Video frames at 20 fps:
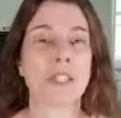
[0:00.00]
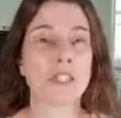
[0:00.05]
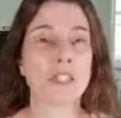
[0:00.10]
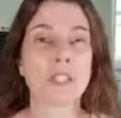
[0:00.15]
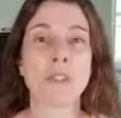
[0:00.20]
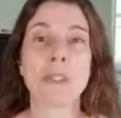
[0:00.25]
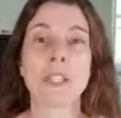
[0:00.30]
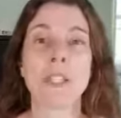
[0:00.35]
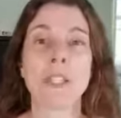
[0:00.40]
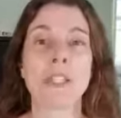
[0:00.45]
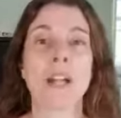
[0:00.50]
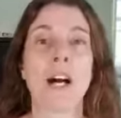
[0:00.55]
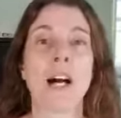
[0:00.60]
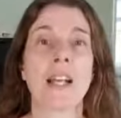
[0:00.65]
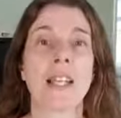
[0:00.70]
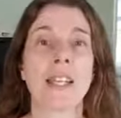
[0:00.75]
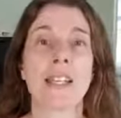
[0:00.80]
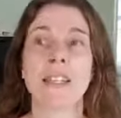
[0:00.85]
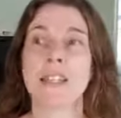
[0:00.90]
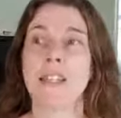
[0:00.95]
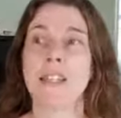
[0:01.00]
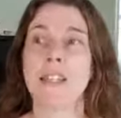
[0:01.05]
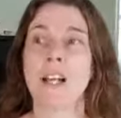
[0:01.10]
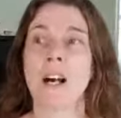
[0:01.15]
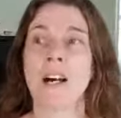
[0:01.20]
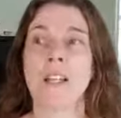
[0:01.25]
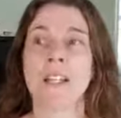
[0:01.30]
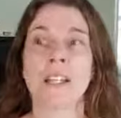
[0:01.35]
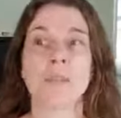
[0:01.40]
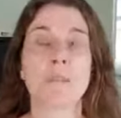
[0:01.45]
So you could log in
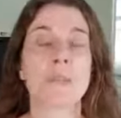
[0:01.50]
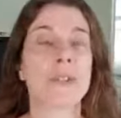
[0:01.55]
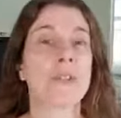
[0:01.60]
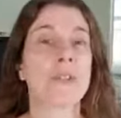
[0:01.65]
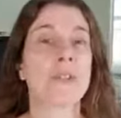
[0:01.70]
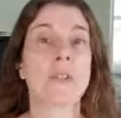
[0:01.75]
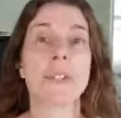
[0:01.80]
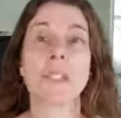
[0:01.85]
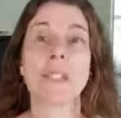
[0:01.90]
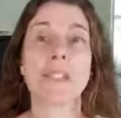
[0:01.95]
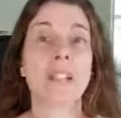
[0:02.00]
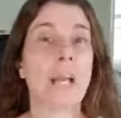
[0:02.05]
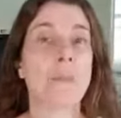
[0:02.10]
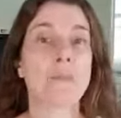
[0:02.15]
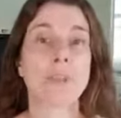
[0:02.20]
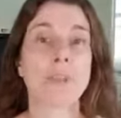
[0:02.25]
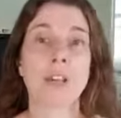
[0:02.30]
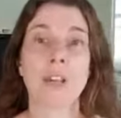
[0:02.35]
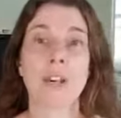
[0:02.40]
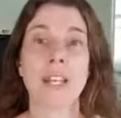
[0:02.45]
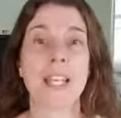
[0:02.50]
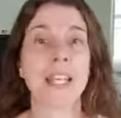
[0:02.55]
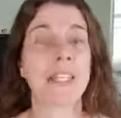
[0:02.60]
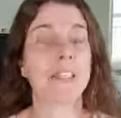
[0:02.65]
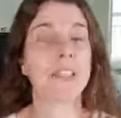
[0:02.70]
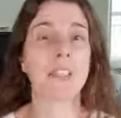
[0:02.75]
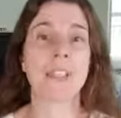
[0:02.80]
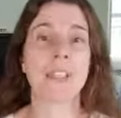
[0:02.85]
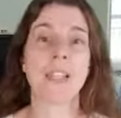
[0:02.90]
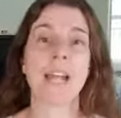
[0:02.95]
on a computer in the library and
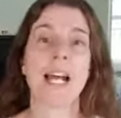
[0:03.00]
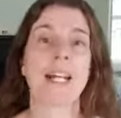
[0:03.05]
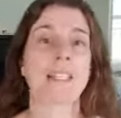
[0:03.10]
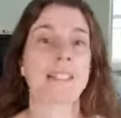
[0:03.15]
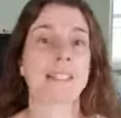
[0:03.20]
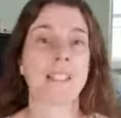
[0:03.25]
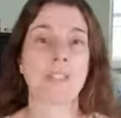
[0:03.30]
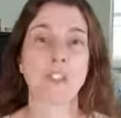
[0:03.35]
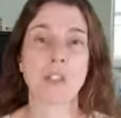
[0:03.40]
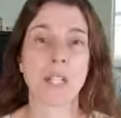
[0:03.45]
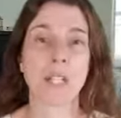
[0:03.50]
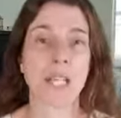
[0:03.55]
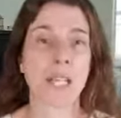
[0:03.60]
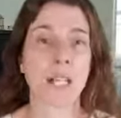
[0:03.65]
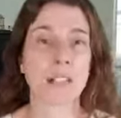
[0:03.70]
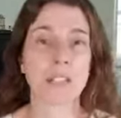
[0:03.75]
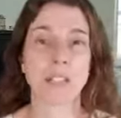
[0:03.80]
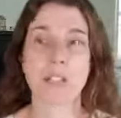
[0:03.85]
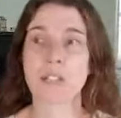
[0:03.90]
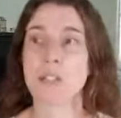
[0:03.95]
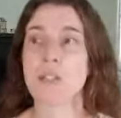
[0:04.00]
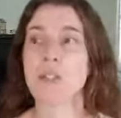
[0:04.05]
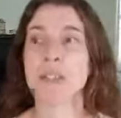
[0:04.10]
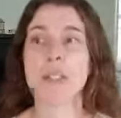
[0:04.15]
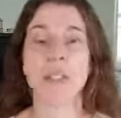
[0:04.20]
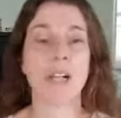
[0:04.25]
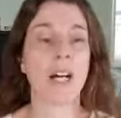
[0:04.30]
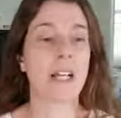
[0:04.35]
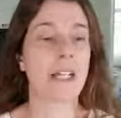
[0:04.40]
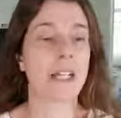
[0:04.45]
you could access your calendar. You
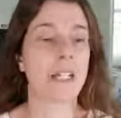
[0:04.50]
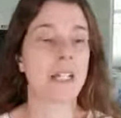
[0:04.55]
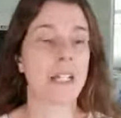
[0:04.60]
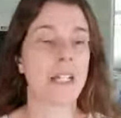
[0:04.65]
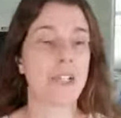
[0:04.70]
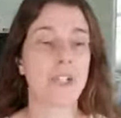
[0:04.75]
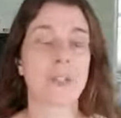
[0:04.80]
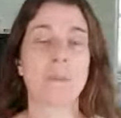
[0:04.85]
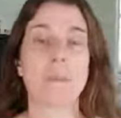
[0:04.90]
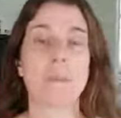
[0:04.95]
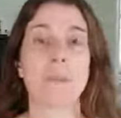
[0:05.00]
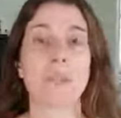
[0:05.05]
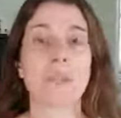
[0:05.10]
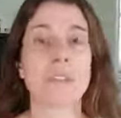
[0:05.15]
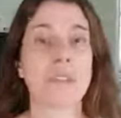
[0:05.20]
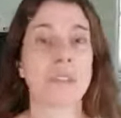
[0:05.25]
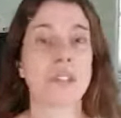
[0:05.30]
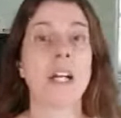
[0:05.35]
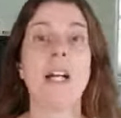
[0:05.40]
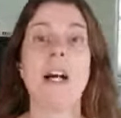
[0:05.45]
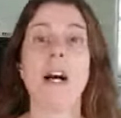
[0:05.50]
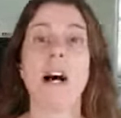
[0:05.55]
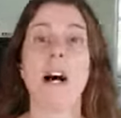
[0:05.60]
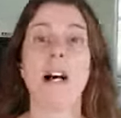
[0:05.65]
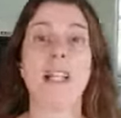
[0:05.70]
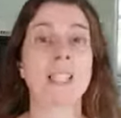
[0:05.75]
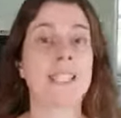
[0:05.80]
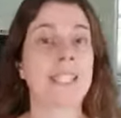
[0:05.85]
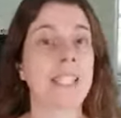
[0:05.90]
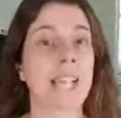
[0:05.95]
could log in on your computer,
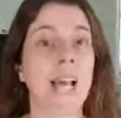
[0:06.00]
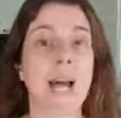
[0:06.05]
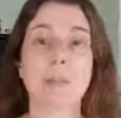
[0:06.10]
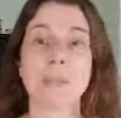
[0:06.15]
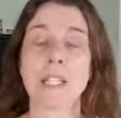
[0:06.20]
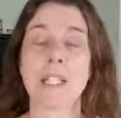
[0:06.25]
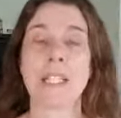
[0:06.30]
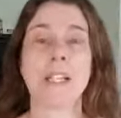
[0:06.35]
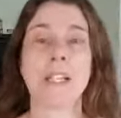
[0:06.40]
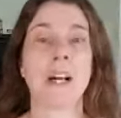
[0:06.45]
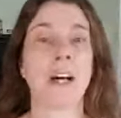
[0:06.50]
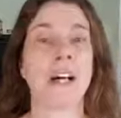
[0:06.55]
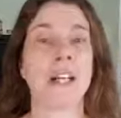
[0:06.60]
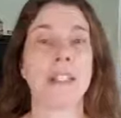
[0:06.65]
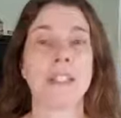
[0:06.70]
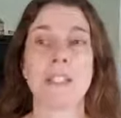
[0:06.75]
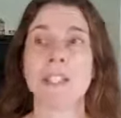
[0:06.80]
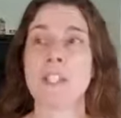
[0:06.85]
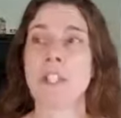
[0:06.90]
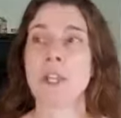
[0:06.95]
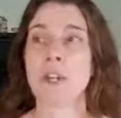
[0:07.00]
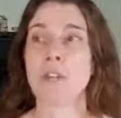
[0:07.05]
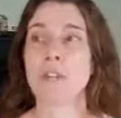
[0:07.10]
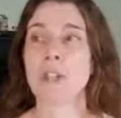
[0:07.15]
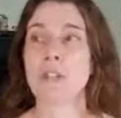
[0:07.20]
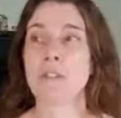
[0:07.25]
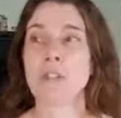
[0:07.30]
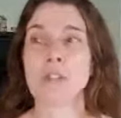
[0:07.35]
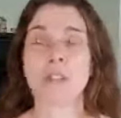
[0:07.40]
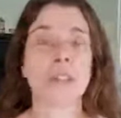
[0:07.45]
on a tablet,
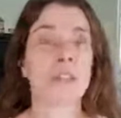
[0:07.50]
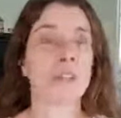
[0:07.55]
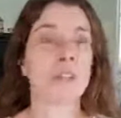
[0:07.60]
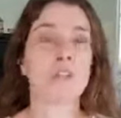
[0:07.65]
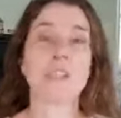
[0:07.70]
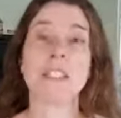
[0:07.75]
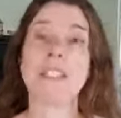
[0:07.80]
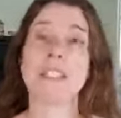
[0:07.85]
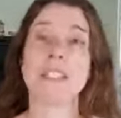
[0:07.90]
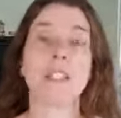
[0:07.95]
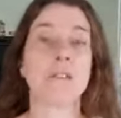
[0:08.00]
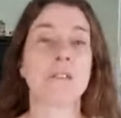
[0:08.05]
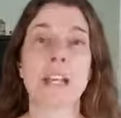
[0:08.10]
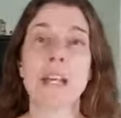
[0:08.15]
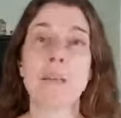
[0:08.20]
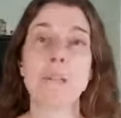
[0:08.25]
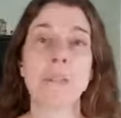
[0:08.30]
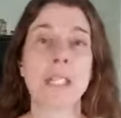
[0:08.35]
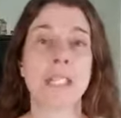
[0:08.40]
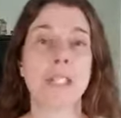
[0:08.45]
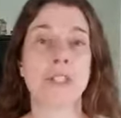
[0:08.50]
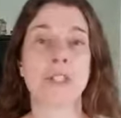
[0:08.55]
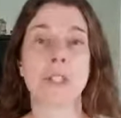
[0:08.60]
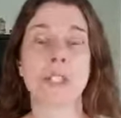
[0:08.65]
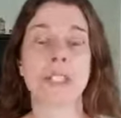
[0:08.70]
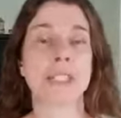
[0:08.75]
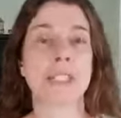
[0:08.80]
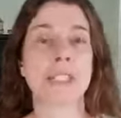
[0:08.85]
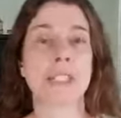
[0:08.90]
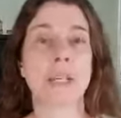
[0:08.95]
if you're visiting family
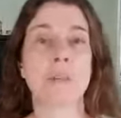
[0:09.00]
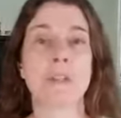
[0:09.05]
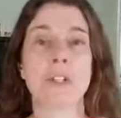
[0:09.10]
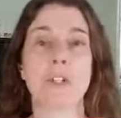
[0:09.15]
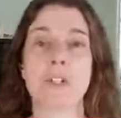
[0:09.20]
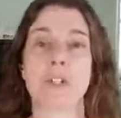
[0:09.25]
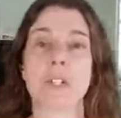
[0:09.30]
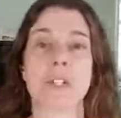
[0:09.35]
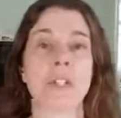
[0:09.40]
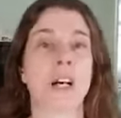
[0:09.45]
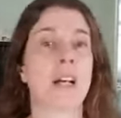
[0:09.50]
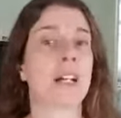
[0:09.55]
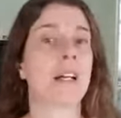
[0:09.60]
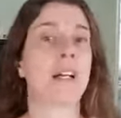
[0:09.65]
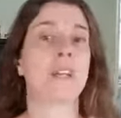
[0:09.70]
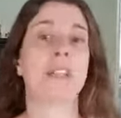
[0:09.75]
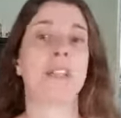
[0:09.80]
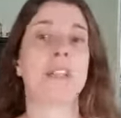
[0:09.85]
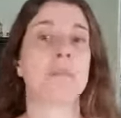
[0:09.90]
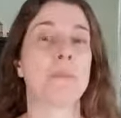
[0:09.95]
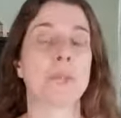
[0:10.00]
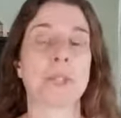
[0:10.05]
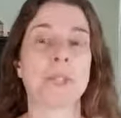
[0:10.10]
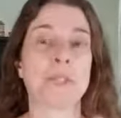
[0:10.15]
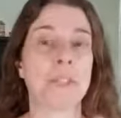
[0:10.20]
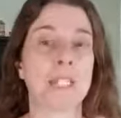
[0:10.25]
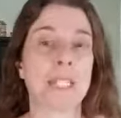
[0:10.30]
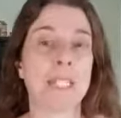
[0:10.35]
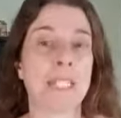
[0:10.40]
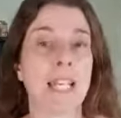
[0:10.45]
during the summer, you could log on a
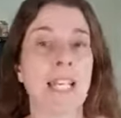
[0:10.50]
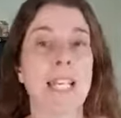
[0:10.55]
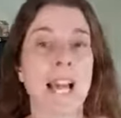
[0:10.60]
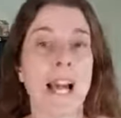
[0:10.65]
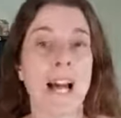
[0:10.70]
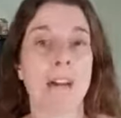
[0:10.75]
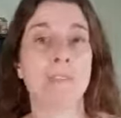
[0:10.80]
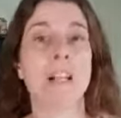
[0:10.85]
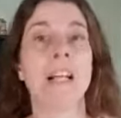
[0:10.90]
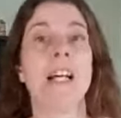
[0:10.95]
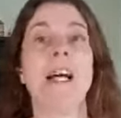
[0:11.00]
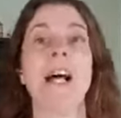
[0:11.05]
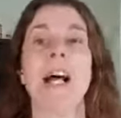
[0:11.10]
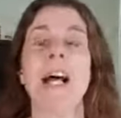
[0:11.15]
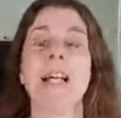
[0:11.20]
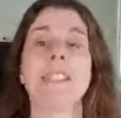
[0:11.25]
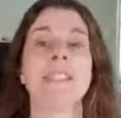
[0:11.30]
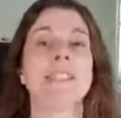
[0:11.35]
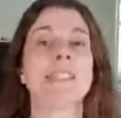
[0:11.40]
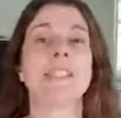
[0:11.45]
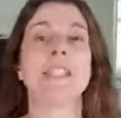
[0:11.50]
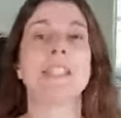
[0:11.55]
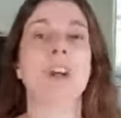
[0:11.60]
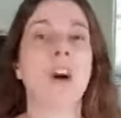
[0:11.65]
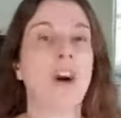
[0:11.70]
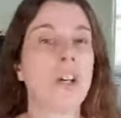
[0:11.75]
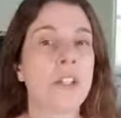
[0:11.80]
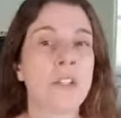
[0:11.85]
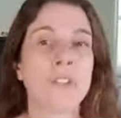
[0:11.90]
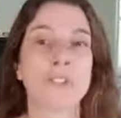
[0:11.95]
computer that they have and see
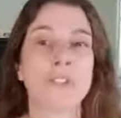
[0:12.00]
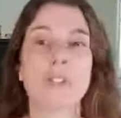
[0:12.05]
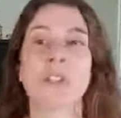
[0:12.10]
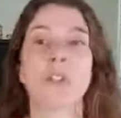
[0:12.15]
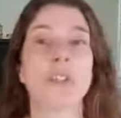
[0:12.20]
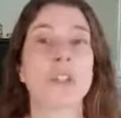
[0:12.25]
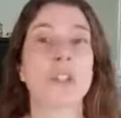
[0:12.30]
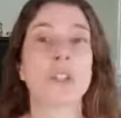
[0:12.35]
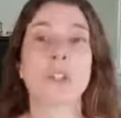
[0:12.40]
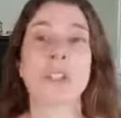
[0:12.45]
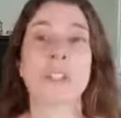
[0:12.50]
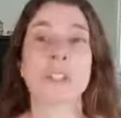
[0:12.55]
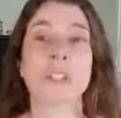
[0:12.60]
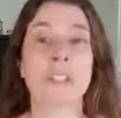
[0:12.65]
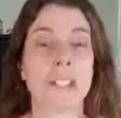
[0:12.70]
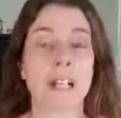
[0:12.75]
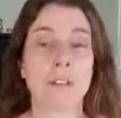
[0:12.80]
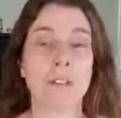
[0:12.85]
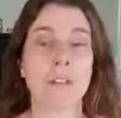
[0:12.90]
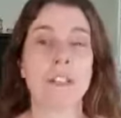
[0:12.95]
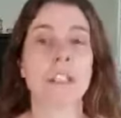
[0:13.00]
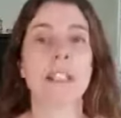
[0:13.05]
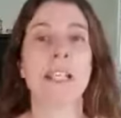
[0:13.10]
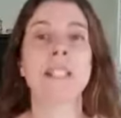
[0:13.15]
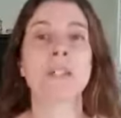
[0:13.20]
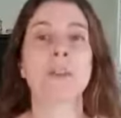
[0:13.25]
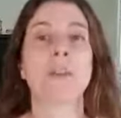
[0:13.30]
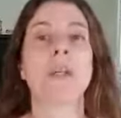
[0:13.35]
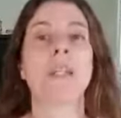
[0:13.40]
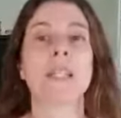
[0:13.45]
all of your Google stuff. And
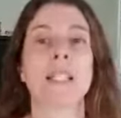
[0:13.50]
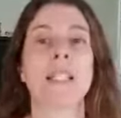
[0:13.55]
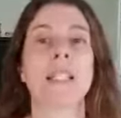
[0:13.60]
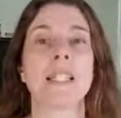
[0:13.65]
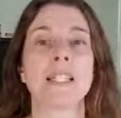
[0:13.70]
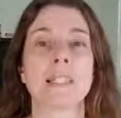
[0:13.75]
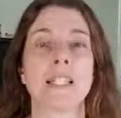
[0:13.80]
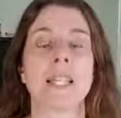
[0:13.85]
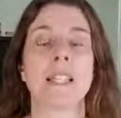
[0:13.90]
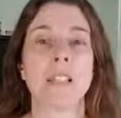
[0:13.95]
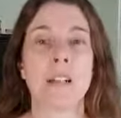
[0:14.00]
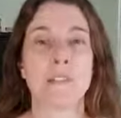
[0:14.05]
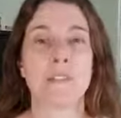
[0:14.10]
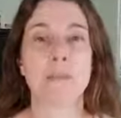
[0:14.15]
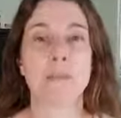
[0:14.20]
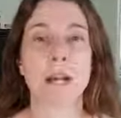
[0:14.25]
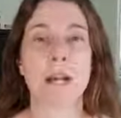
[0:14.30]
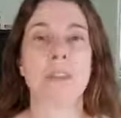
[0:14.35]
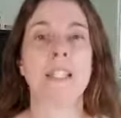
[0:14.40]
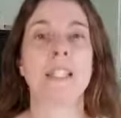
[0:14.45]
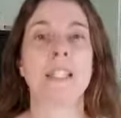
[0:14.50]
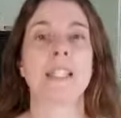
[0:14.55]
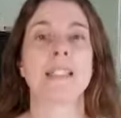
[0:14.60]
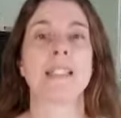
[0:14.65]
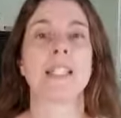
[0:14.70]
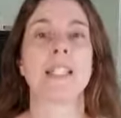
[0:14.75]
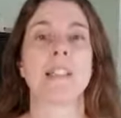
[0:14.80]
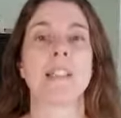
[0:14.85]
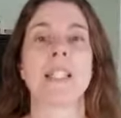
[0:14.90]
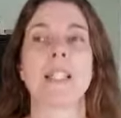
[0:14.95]
that's one of the things I love about it is
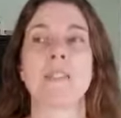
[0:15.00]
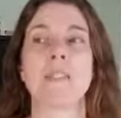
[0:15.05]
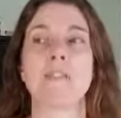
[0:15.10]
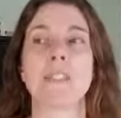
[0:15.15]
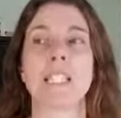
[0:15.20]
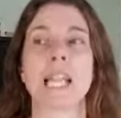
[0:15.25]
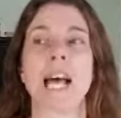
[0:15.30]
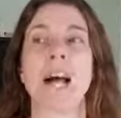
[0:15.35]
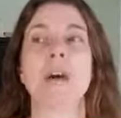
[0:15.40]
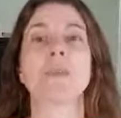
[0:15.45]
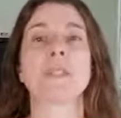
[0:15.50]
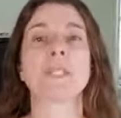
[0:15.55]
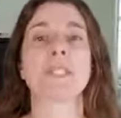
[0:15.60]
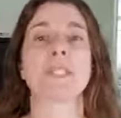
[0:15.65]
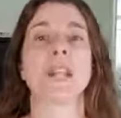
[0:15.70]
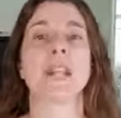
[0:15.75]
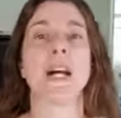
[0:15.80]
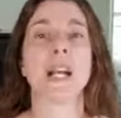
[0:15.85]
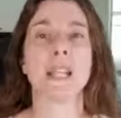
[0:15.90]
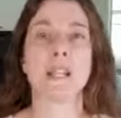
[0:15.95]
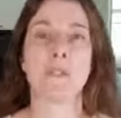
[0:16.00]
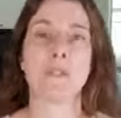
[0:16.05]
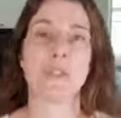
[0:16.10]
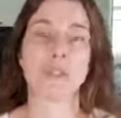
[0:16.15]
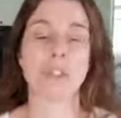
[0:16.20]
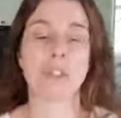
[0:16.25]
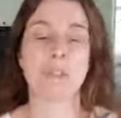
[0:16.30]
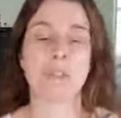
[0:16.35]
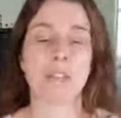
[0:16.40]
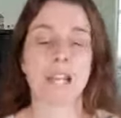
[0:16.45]
that it lives outside of your
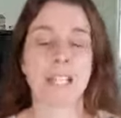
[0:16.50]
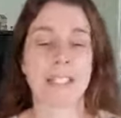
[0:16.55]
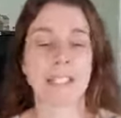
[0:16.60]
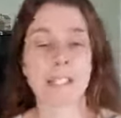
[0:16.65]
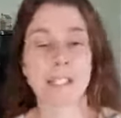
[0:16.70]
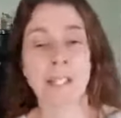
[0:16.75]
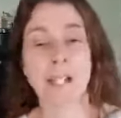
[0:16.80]
device.